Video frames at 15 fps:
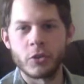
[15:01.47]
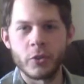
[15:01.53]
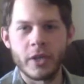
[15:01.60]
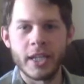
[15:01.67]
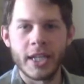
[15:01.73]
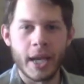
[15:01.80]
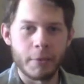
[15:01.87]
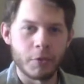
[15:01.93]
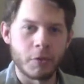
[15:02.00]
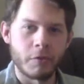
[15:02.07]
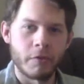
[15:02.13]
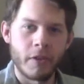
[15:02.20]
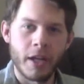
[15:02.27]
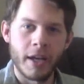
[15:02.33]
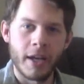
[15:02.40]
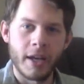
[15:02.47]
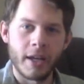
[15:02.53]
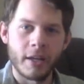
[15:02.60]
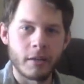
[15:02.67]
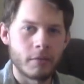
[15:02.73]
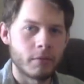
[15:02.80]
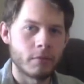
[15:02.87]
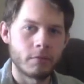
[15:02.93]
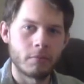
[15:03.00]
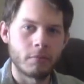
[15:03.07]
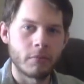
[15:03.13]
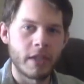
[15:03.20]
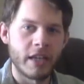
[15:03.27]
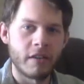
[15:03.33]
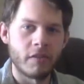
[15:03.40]
3, capture the flag,
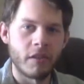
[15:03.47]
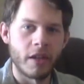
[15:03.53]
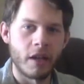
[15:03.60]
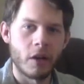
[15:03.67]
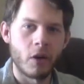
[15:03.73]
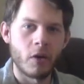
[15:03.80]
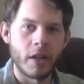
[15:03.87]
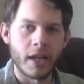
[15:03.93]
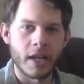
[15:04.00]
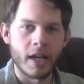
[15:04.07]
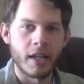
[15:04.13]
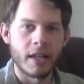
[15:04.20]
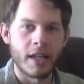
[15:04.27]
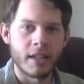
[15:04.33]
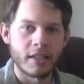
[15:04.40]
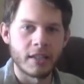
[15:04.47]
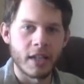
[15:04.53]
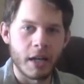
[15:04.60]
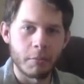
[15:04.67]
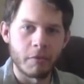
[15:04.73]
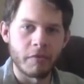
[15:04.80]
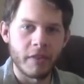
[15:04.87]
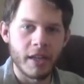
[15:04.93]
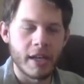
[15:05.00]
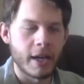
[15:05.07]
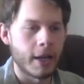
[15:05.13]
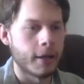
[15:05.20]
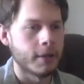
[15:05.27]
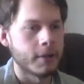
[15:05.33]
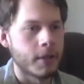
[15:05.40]
King of the Hill, that type of
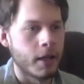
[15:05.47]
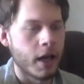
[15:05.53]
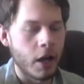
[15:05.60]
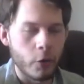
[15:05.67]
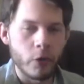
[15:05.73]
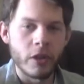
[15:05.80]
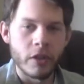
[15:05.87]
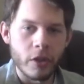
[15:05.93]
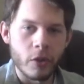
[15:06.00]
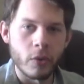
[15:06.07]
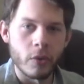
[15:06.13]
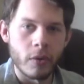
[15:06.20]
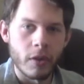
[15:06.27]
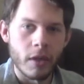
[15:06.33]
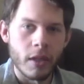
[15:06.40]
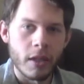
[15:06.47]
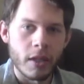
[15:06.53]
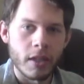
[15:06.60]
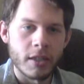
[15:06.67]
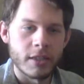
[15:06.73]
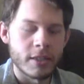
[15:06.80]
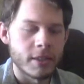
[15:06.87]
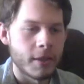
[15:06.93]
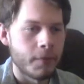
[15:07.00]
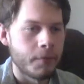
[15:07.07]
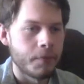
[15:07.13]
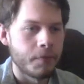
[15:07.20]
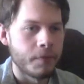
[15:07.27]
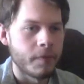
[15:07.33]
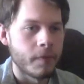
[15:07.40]
thing. I really do, because
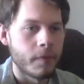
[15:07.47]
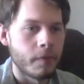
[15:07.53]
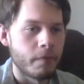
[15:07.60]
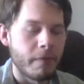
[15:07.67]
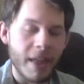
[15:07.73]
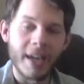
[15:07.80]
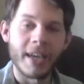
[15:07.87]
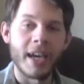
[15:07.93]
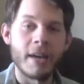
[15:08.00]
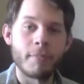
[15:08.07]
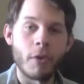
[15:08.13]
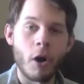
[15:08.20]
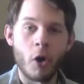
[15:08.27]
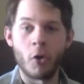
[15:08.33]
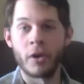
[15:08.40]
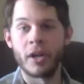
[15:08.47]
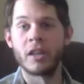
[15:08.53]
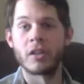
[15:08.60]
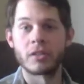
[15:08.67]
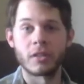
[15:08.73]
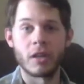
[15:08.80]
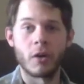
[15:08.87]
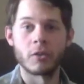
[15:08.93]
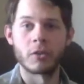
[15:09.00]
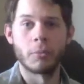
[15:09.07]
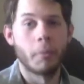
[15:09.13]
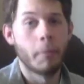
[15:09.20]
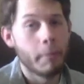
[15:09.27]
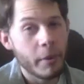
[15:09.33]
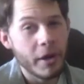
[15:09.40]
that game already looks
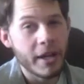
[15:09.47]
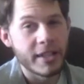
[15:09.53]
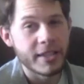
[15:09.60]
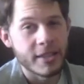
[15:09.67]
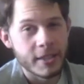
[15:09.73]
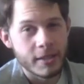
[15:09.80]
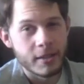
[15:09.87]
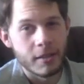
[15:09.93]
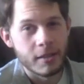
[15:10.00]
awesome. But